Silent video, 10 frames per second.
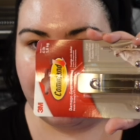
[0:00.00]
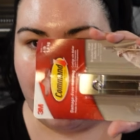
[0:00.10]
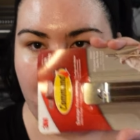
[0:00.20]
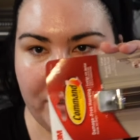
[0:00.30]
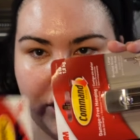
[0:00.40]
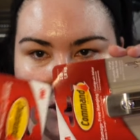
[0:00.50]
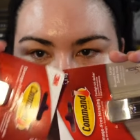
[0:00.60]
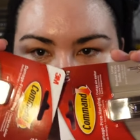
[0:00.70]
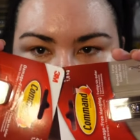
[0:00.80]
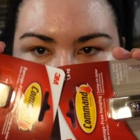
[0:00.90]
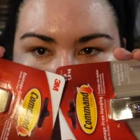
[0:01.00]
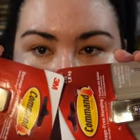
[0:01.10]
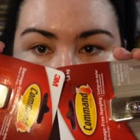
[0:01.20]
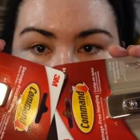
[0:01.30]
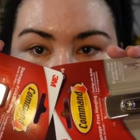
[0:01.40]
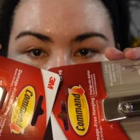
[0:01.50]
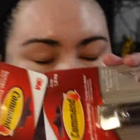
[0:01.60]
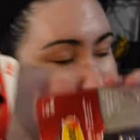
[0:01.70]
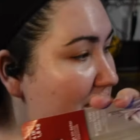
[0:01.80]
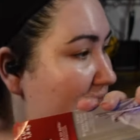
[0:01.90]
for the curtains. So I'm
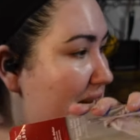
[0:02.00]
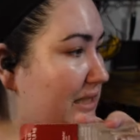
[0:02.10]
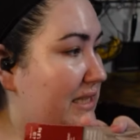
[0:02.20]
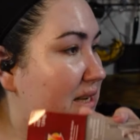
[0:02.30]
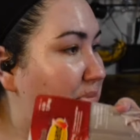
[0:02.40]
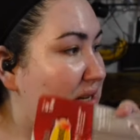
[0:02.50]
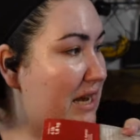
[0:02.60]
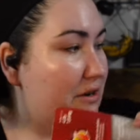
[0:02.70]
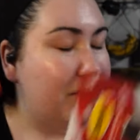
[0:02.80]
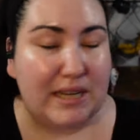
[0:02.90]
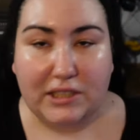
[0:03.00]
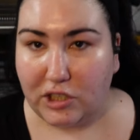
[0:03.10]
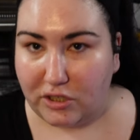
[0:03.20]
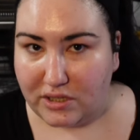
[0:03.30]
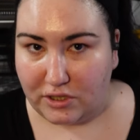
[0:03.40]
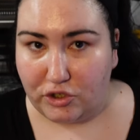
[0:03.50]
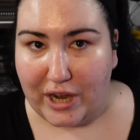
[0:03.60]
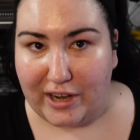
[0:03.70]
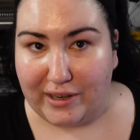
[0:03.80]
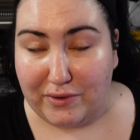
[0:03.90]
probably gonna hang these up now because I got the curtains on the
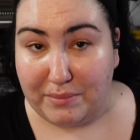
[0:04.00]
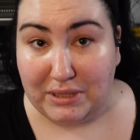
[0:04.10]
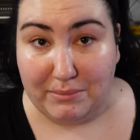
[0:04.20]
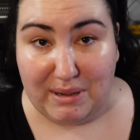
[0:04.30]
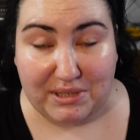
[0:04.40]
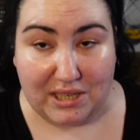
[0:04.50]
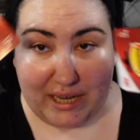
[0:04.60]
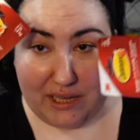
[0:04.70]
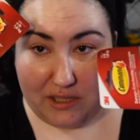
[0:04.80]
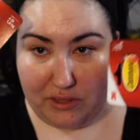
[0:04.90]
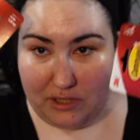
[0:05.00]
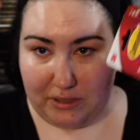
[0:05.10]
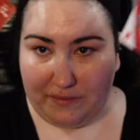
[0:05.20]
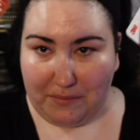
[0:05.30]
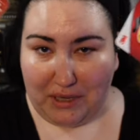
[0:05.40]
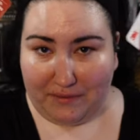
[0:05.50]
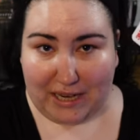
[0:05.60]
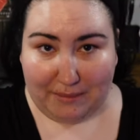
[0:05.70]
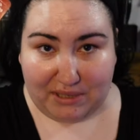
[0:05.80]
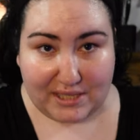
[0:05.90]
dryer and I want to put them up tonight, so this will give them enough
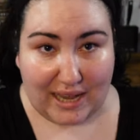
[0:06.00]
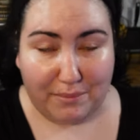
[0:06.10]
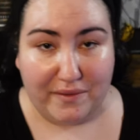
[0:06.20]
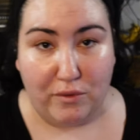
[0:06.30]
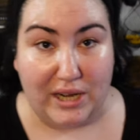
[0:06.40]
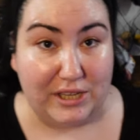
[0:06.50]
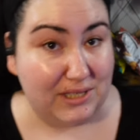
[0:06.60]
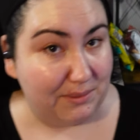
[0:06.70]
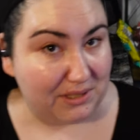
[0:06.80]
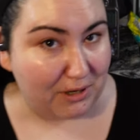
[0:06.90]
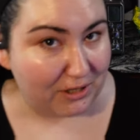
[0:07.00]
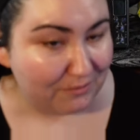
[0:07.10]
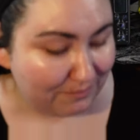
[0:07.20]
time to set before I use them tomorrow.